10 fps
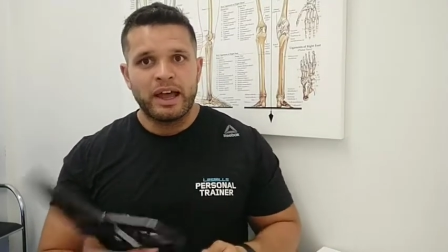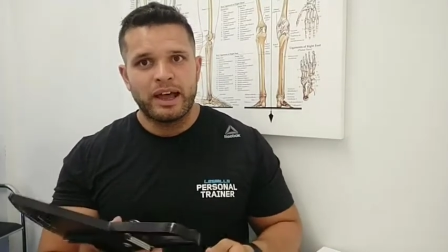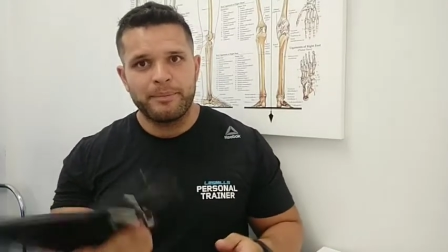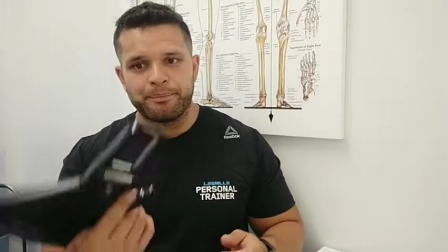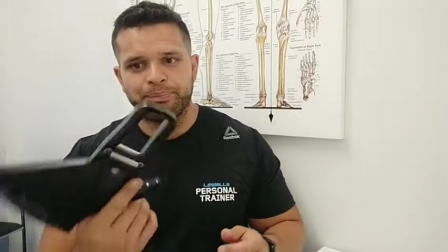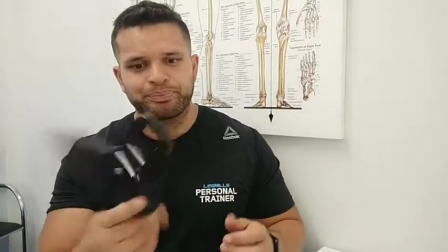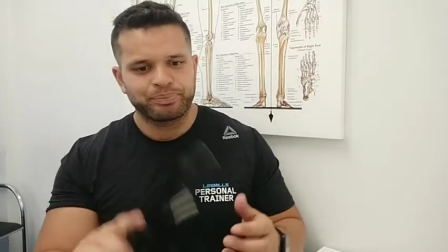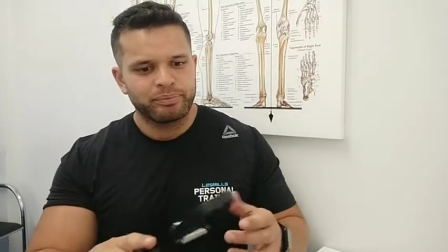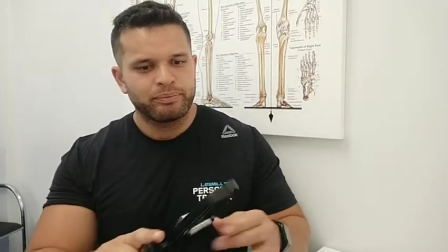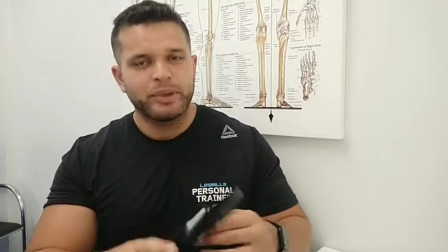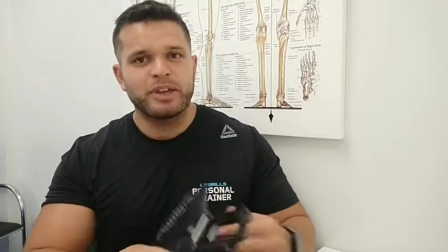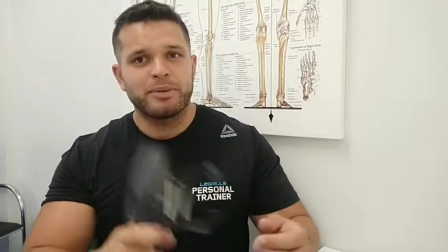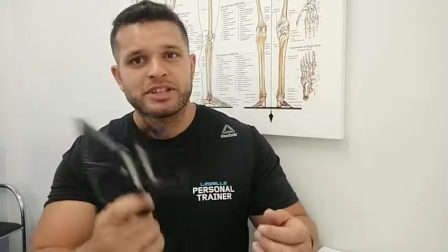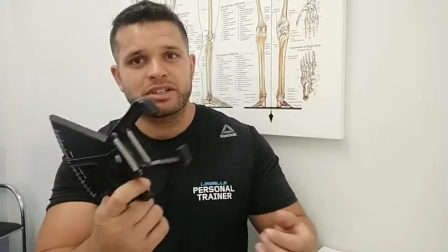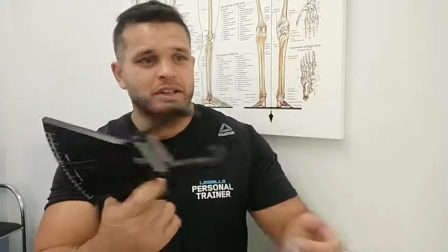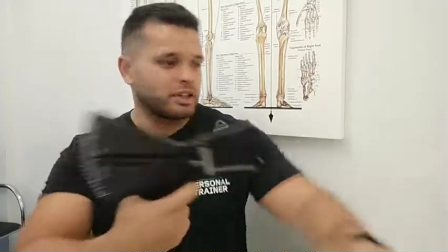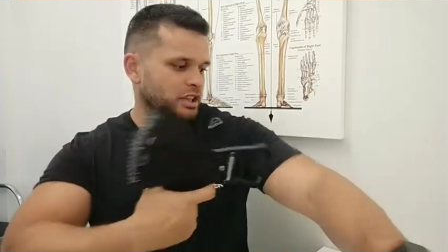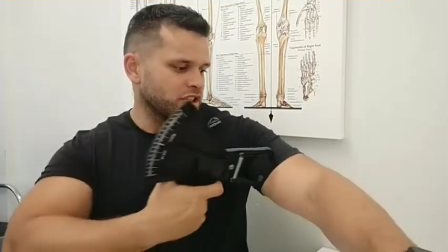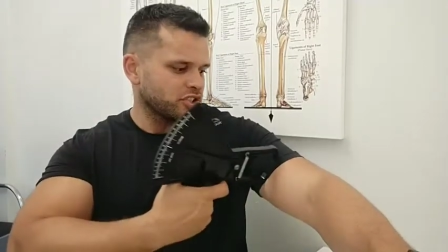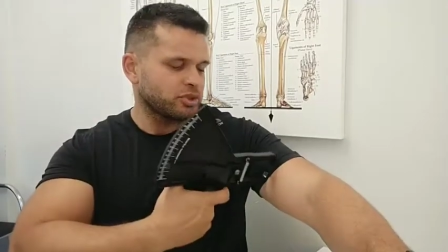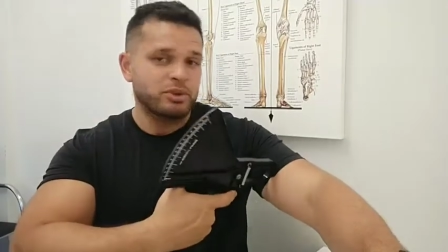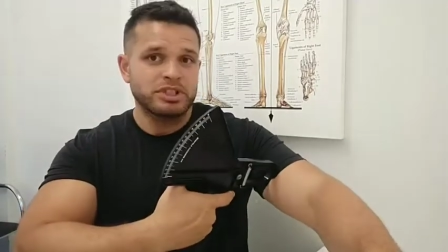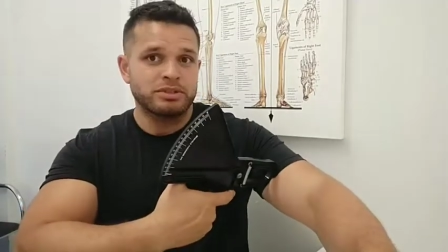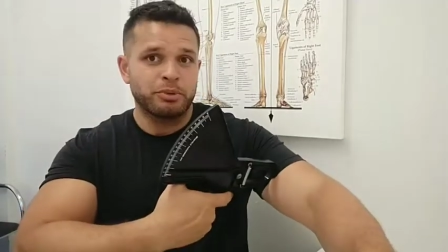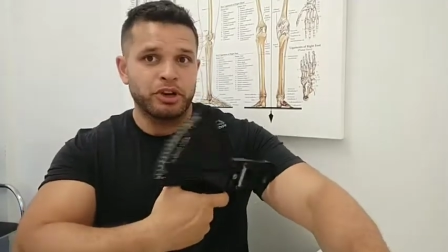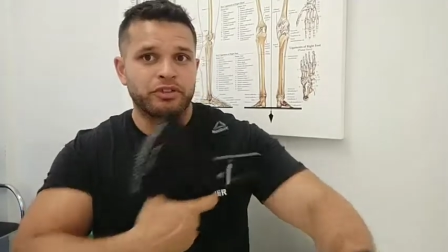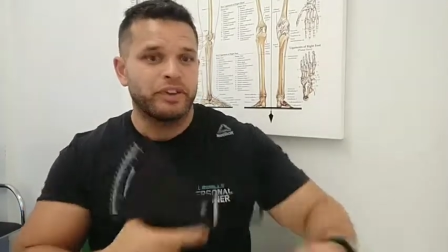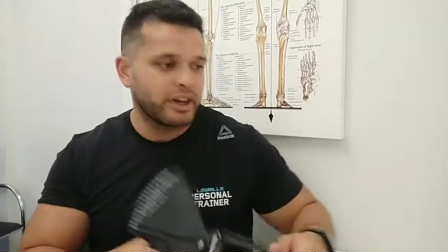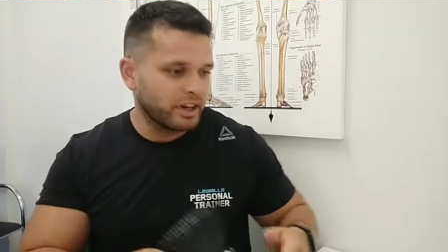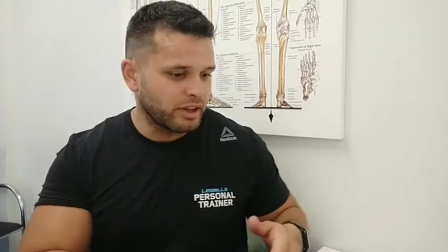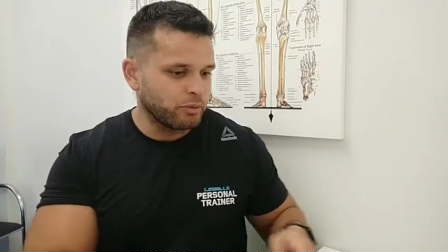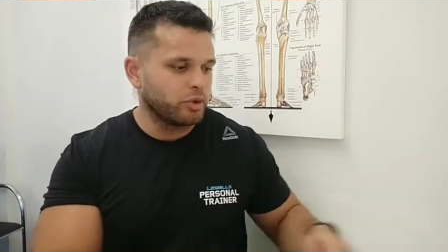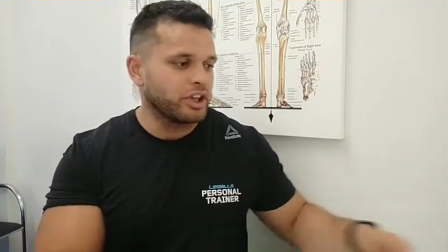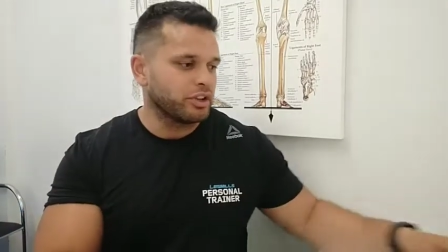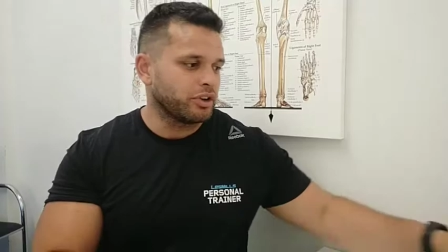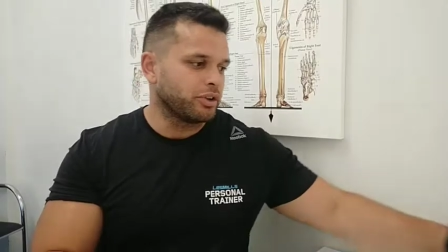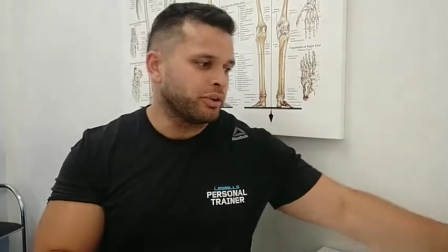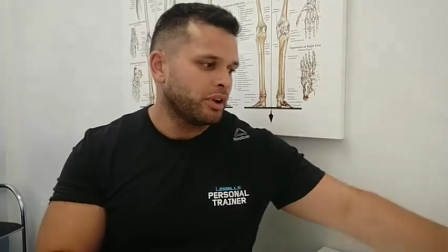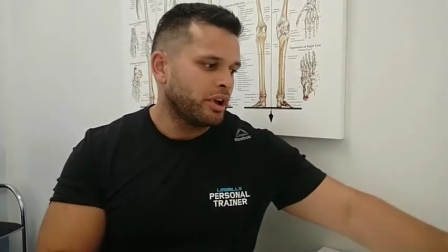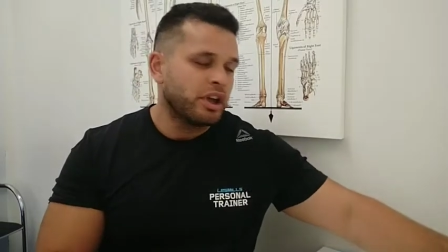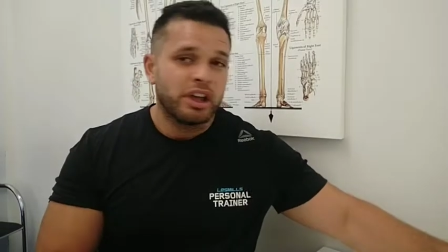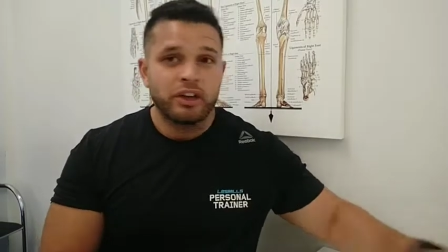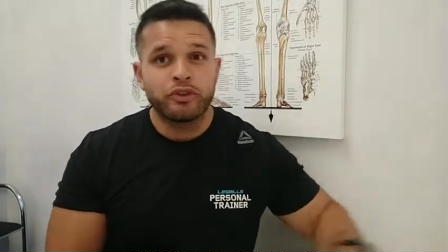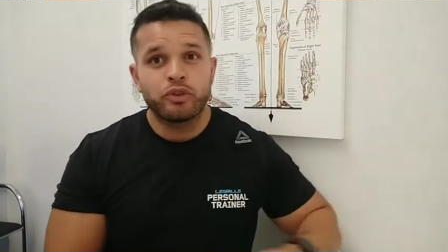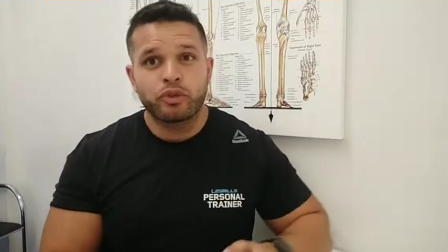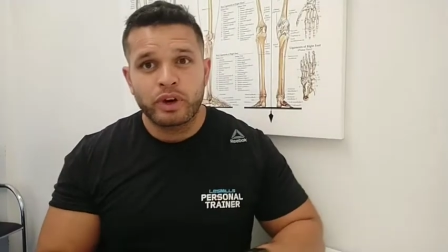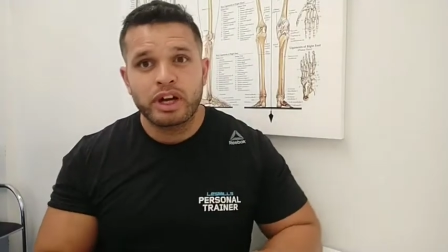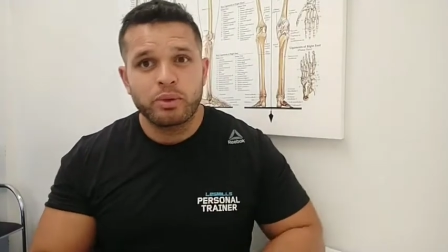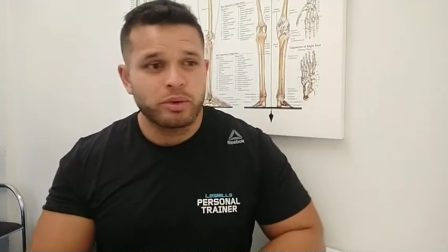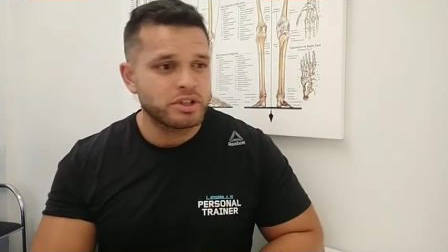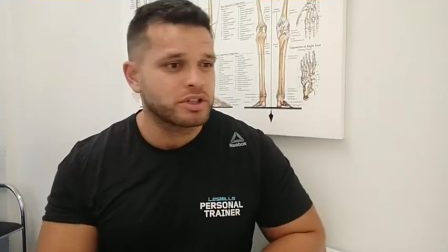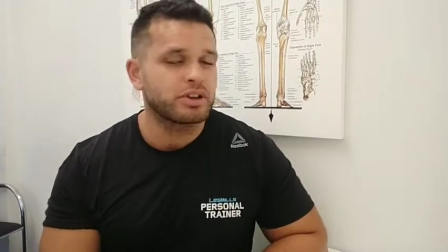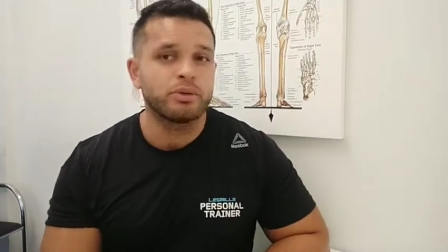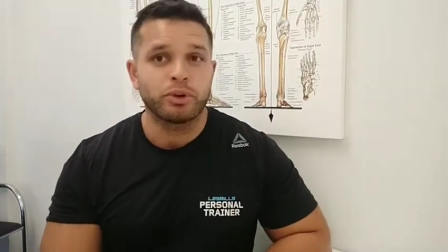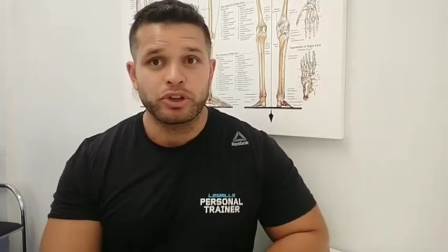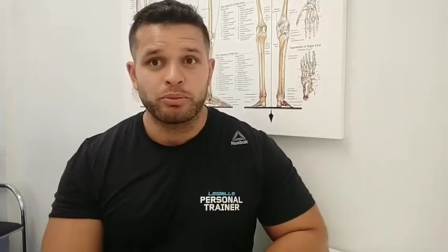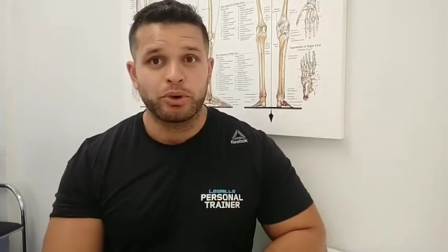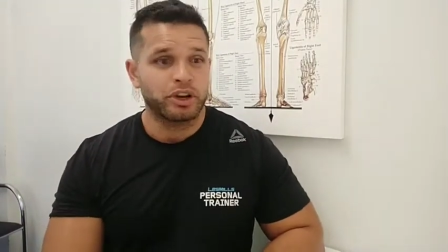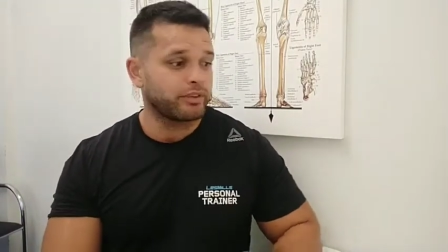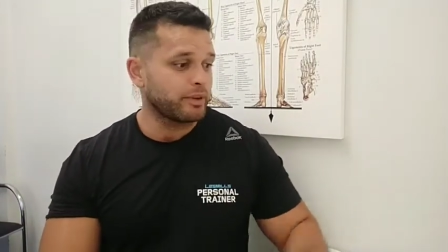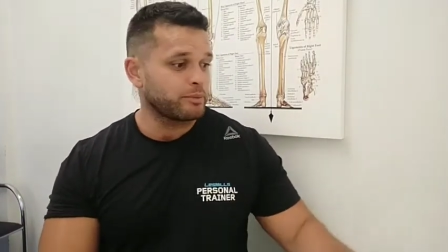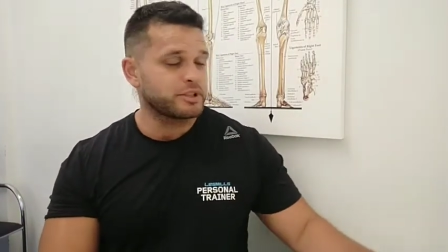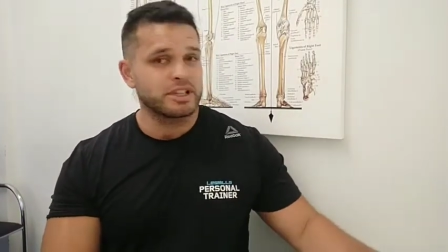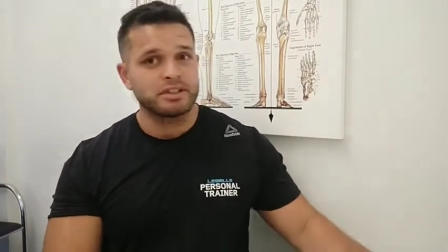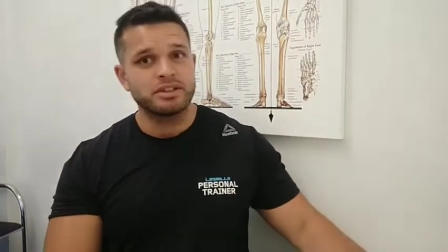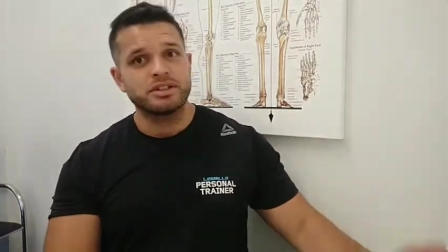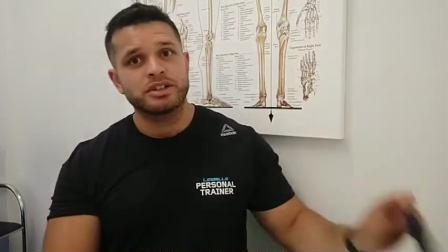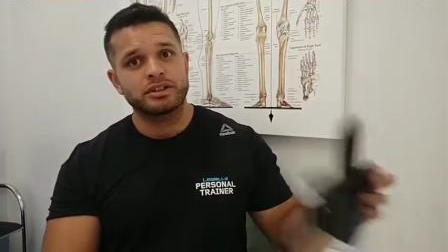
Um, but yeah, basically, it just squeezes body fat and will let you know. If you really want to know what your body fat percentage,